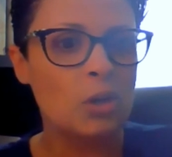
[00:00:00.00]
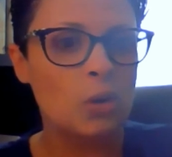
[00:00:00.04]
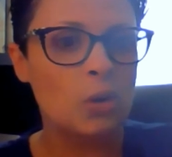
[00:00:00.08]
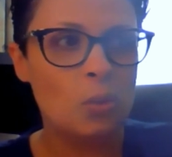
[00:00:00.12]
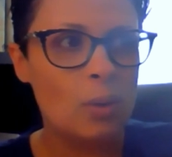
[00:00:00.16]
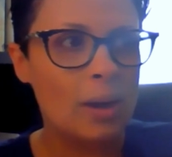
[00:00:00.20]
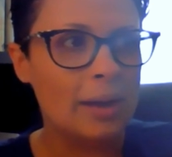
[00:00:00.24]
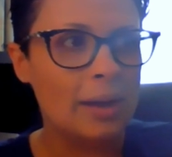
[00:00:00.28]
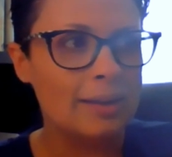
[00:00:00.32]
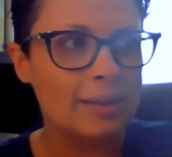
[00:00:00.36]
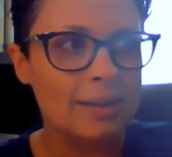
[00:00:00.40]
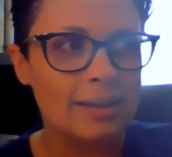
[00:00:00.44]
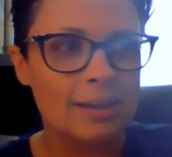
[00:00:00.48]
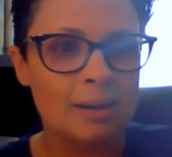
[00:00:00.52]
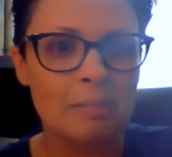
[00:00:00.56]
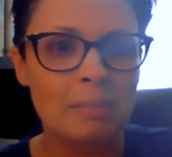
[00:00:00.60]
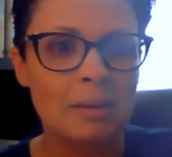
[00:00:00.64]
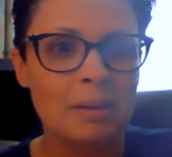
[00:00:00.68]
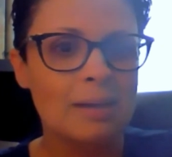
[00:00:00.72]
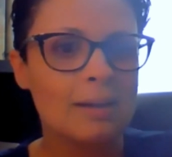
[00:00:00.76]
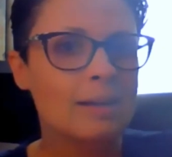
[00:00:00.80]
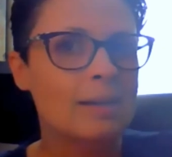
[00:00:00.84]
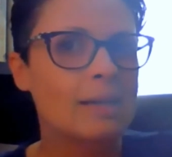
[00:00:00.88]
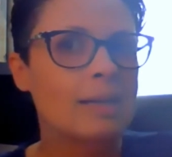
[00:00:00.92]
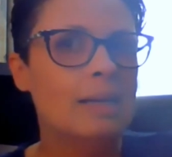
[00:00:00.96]
who I am.
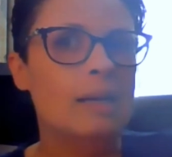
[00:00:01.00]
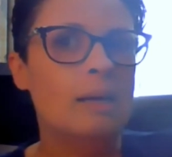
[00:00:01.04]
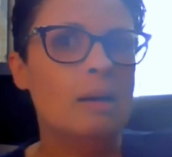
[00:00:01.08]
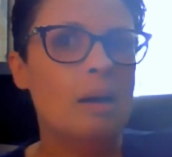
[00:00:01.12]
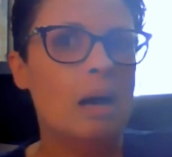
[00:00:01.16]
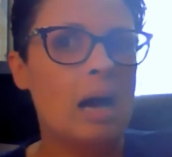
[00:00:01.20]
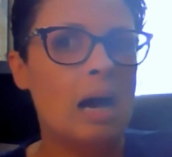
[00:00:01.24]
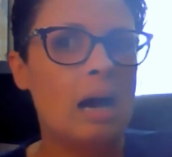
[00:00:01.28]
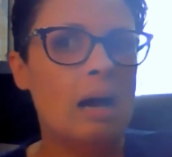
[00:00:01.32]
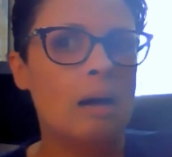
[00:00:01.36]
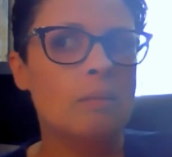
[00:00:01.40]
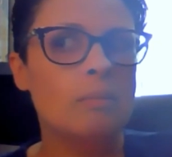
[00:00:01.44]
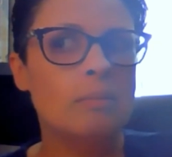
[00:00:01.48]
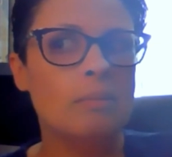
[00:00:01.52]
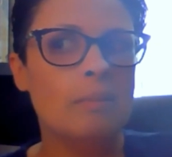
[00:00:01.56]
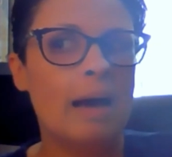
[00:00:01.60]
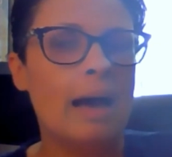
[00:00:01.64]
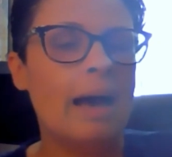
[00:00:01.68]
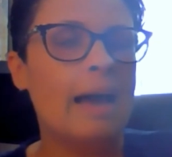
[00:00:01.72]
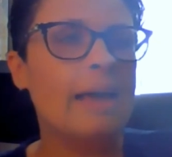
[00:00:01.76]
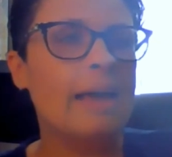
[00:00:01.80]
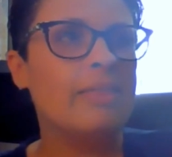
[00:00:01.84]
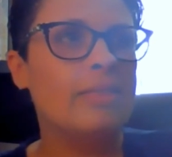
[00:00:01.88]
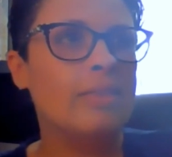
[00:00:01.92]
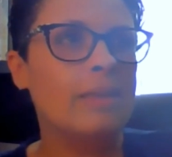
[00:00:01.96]

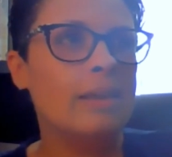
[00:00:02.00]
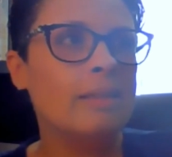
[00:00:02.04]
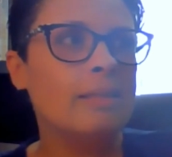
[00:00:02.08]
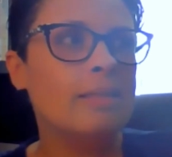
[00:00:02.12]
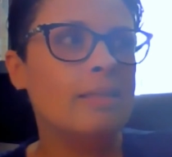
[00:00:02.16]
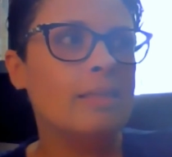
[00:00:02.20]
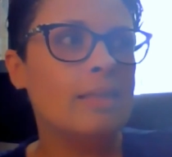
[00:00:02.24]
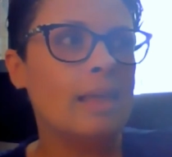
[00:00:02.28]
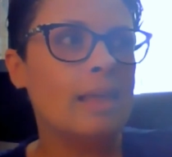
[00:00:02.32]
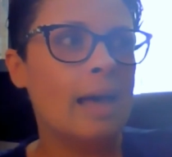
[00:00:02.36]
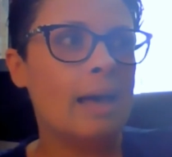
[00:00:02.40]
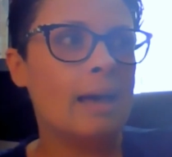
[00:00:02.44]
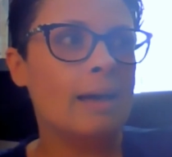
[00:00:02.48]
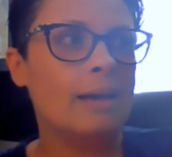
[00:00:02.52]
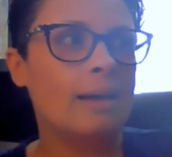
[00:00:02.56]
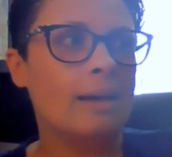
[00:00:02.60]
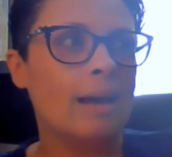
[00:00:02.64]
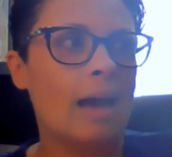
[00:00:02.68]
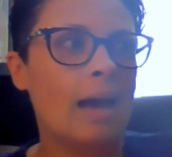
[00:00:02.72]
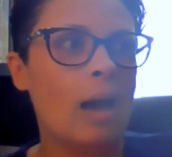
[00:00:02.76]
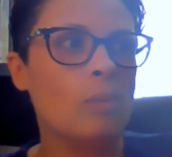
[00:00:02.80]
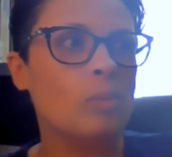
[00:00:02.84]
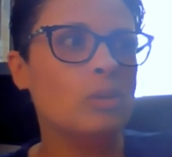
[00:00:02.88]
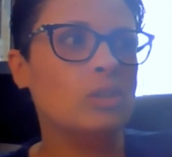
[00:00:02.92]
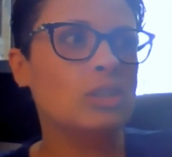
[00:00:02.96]
I think that
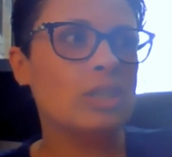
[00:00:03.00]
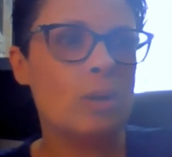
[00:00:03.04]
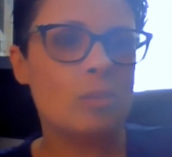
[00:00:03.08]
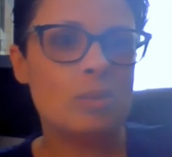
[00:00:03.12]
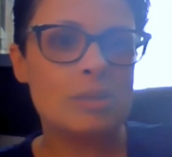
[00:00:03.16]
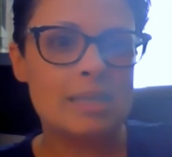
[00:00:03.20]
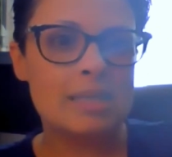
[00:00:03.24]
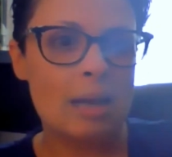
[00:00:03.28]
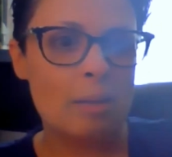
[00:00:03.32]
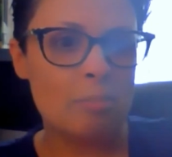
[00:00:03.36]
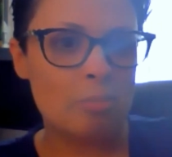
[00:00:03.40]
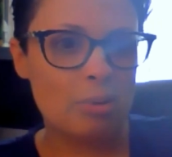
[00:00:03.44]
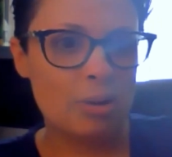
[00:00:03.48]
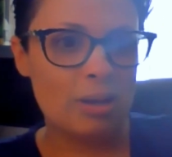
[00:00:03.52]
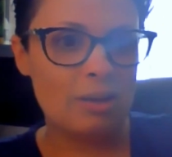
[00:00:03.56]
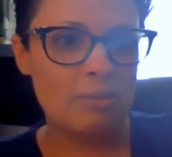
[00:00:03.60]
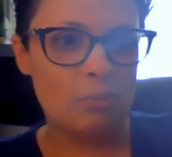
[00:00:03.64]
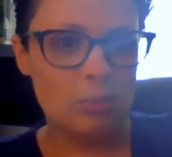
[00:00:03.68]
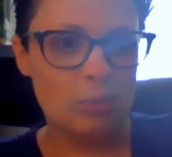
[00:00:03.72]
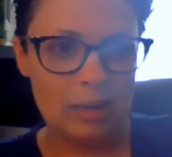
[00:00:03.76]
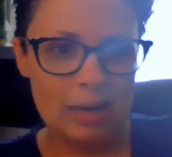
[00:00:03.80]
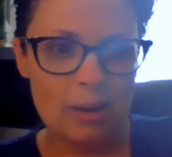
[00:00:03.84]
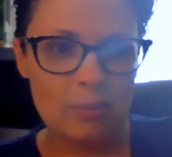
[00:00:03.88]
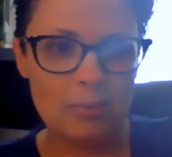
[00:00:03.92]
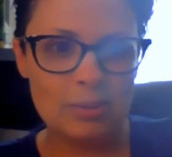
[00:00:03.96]
I wish I was that brave
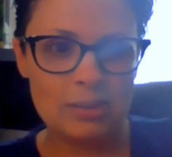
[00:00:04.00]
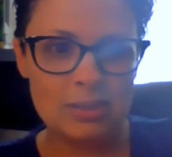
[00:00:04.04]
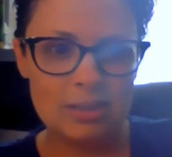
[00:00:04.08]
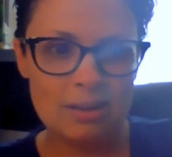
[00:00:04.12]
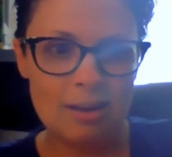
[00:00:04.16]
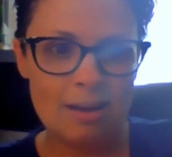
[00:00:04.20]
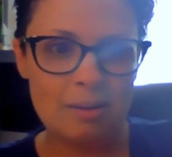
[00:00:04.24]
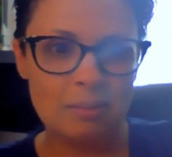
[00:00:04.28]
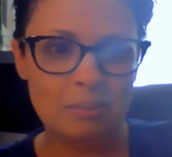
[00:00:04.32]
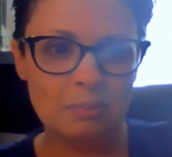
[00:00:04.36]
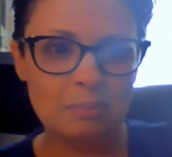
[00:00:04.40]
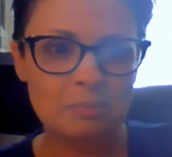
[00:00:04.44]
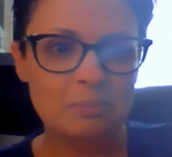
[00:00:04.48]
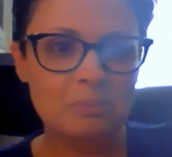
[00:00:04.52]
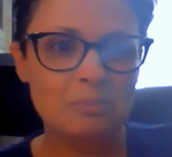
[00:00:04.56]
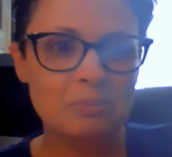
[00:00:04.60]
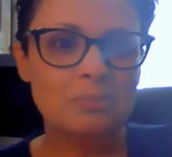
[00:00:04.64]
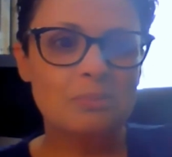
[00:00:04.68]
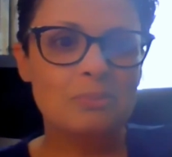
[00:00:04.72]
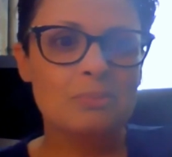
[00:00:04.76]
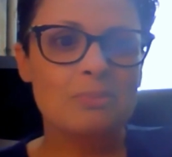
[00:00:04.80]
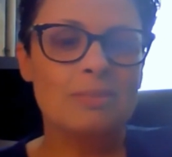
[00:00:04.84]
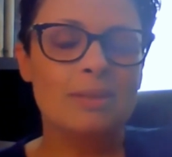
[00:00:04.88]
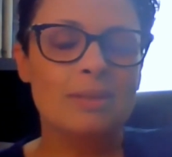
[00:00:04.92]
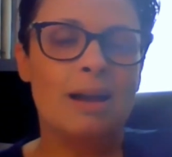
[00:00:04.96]
when I was young.
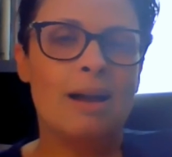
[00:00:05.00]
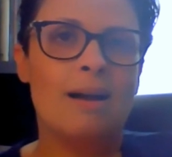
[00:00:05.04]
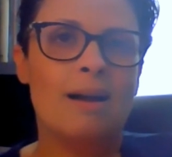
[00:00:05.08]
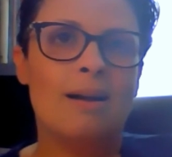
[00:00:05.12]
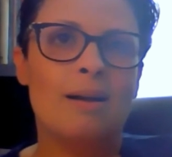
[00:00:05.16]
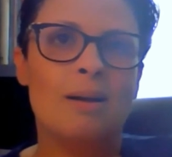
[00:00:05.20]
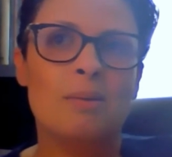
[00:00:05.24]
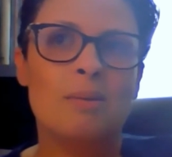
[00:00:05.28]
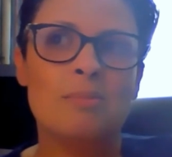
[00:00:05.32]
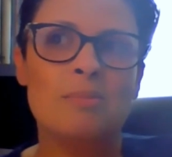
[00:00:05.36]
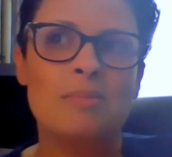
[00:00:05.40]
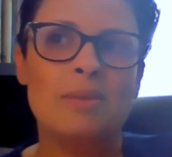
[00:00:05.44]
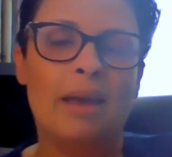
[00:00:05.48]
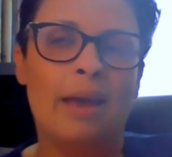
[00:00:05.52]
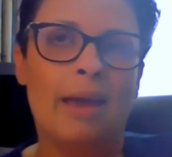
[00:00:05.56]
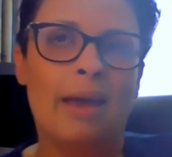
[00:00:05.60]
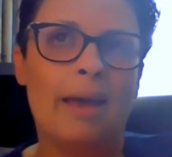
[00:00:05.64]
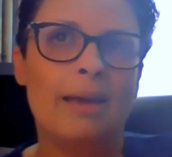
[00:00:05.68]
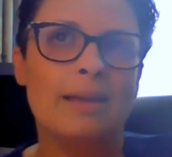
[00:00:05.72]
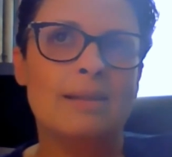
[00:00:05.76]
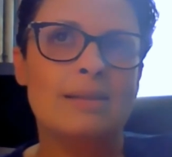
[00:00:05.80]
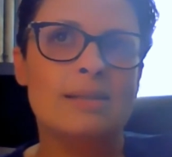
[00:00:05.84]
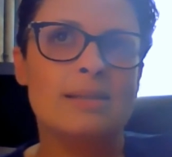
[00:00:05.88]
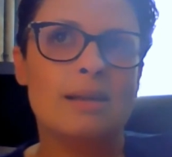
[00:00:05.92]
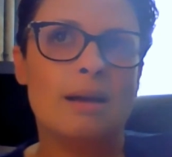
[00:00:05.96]

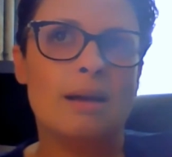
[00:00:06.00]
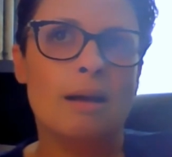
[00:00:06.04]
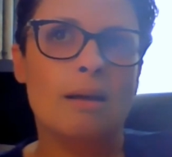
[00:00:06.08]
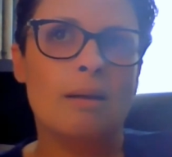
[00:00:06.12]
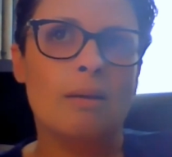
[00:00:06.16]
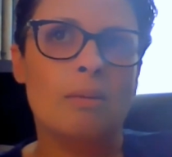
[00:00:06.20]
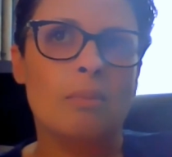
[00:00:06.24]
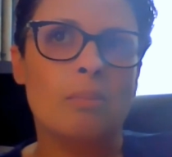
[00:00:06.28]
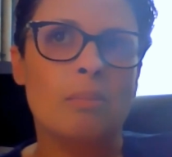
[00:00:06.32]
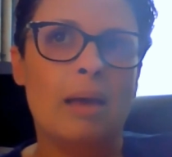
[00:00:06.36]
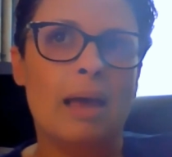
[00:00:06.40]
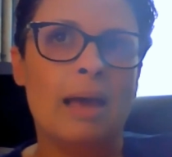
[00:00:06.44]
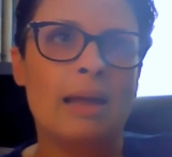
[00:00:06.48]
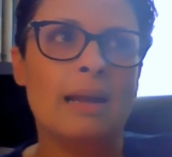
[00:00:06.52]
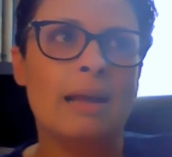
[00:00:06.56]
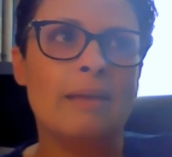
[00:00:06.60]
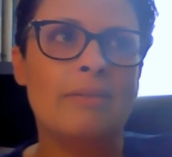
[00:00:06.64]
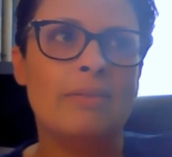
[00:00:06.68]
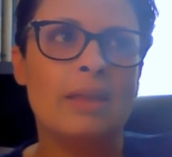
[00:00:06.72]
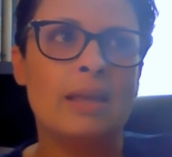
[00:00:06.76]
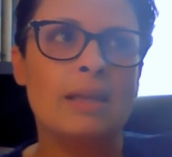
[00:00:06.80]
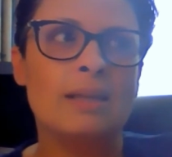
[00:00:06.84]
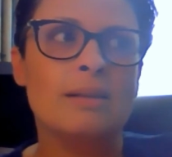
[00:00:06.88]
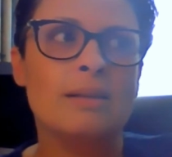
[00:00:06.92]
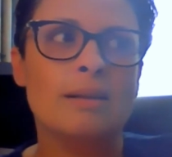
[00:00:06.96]
And I
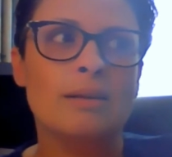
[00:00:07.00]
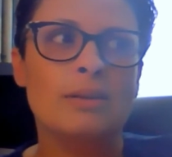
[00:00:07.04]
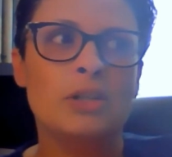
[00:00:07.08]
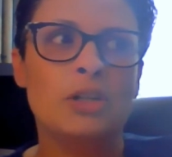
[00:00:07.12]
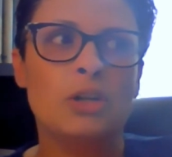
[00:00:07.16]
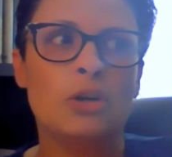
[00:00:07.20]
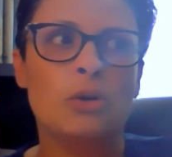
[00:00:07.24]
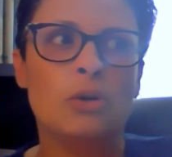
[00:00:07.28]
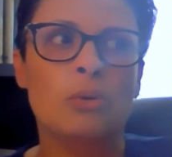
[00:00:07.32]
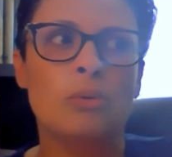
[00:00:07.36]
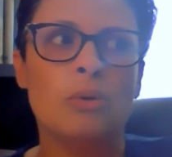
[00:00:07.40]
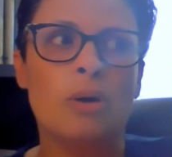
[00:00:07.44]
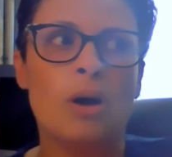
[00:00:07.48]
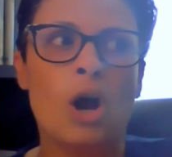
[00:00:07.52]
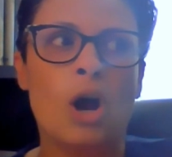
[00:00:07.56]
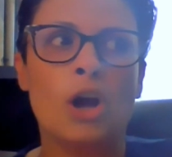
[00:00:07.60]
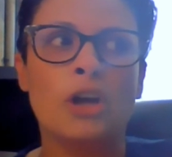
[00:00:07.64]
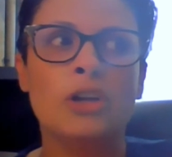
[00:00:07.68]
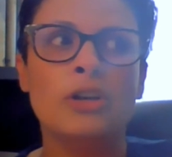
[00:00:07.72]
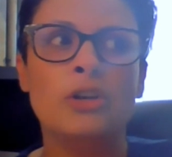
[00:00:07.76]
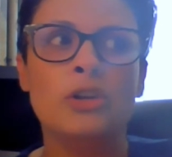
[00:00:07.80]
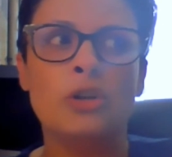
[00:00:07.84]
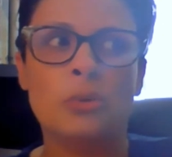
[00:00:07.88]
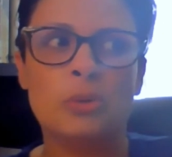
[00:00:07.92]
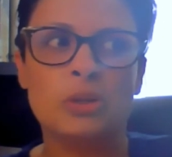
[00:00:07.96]
think, you know,
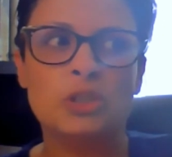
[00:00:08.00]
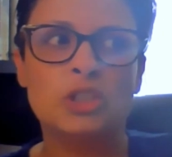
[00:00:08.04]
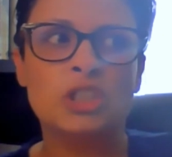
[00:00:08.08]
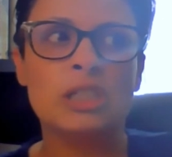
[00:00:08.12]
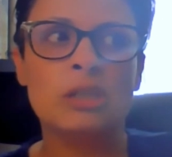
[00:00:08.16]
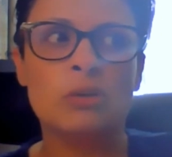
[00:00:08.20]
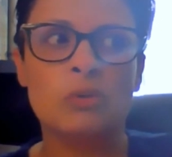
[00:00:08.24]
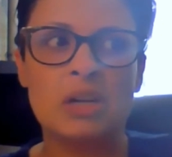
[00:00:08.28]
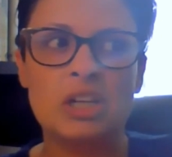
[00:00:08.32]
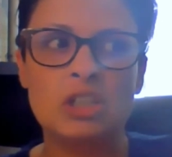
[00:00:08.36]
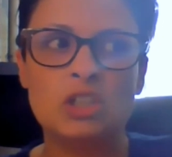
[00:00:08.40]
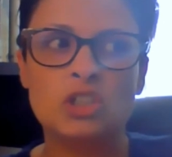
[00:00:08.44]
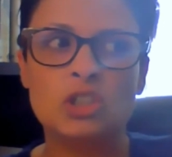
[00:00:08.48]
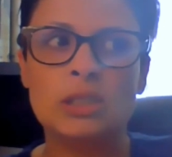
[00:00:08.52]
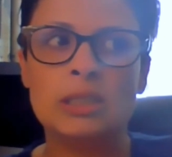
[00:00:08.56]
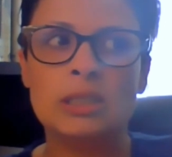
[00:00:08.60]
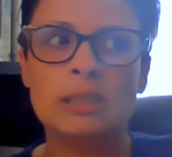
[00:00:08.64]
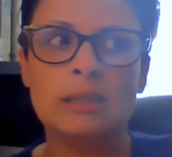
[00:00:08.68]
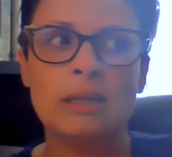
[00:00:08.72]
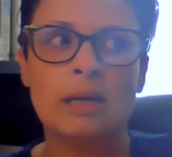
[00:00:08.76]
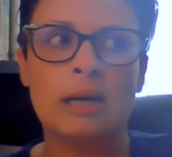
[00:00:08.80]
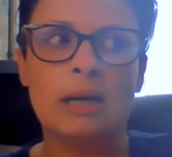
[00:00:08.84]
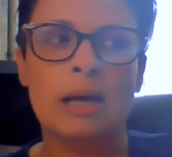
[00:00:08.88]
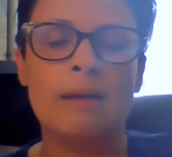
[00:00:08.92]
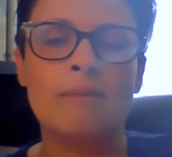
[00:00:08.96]
our newer
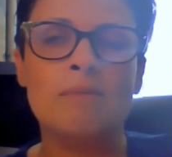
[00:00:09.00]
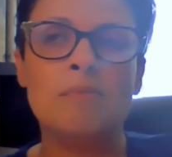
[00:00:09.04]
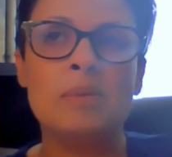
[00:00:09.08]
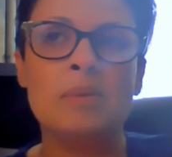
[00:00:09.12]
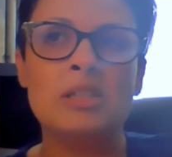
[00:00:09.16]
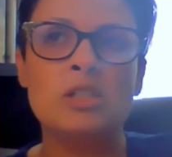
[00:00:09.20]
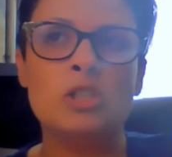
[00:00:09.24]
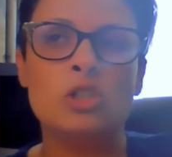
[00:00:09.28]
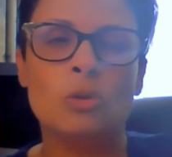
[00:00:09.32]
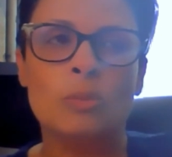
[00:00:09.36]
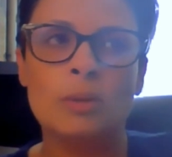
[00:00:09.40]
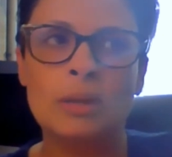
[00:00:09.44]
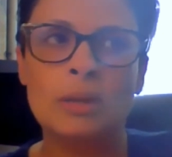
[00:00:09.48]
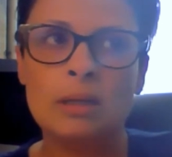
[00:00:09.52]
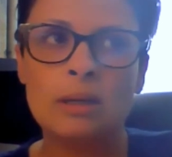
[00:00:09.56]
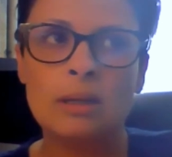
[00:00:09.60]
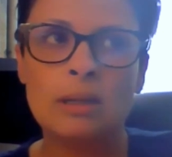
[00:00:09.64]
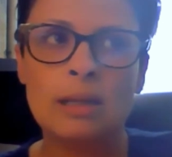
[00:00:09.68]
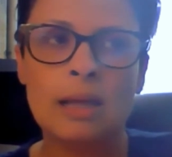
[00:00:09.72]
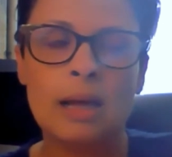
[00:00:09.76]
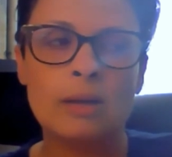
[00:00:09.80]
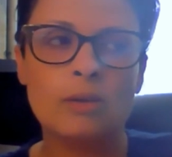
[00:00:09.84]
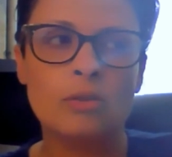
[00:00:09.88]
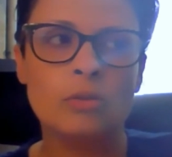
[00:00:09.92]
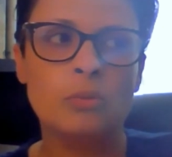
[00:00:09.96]
generation have been doing a
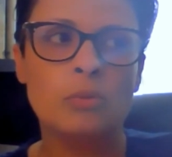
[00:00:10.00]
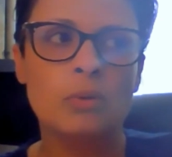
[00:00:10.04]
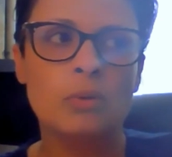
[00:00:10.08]
lot of